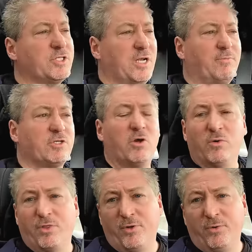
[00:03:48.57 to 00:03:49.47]
and I was
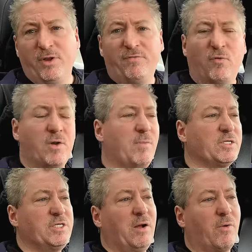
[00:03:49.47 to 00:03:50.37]
going 30, 40 miles
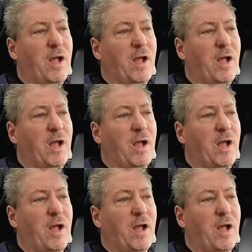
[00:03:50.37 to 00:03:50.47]
an hour,